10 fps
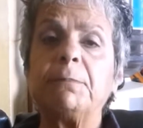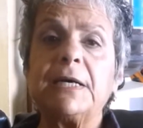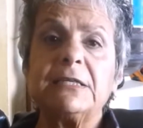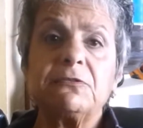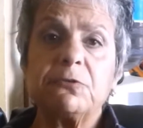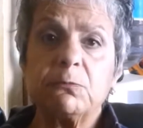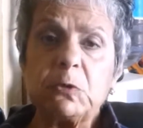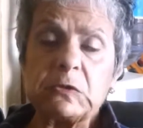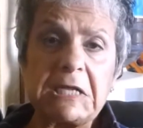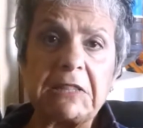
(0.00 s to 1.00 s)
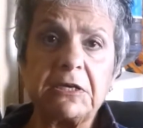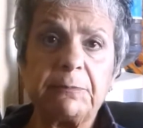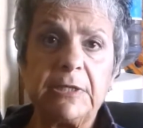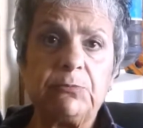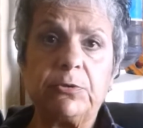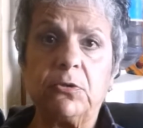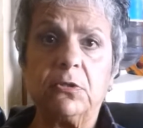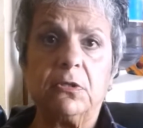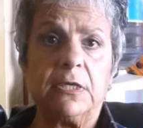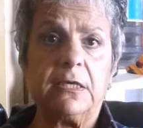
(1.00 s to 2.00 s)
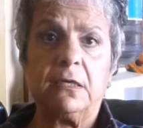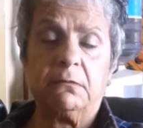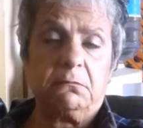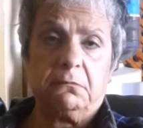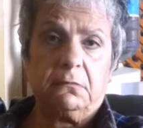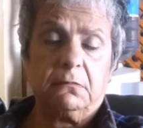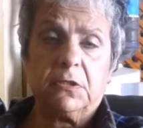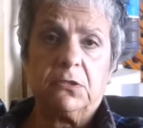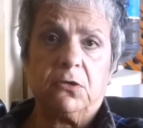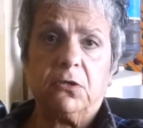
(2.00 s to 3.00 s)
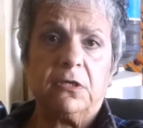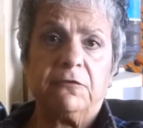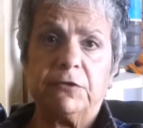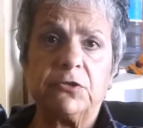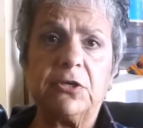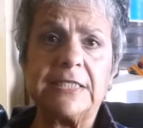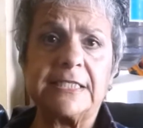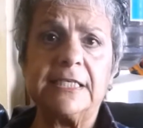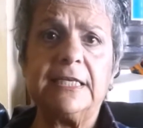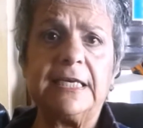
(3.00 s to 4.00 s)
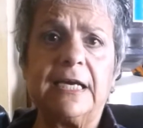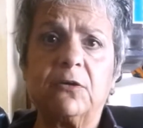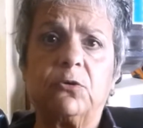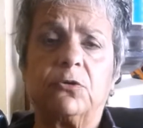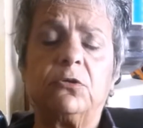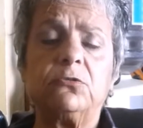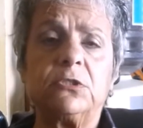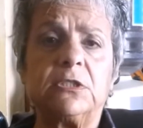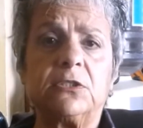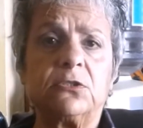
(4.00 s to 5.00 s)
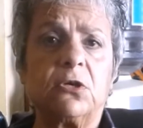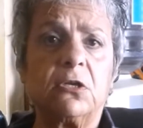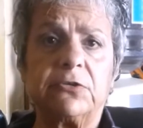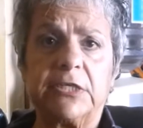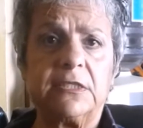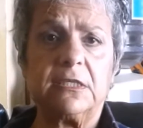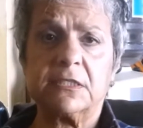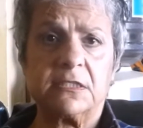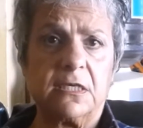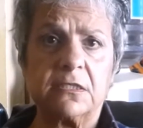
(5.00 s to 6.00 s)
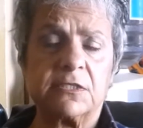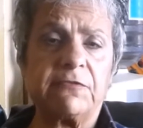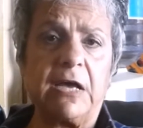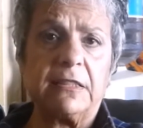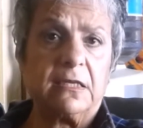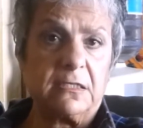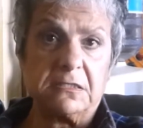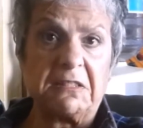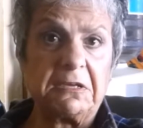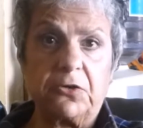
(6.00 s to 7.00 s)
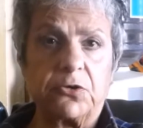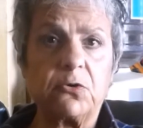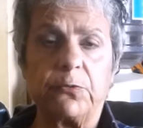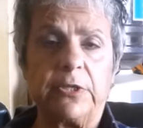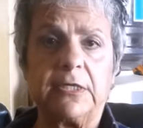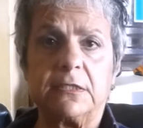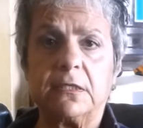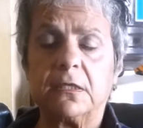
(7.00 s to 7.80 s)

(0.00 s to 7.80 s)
But for most other people, you know, if you're not a celiac or gluten intolerant, it's fine. There is nothing wrong with it.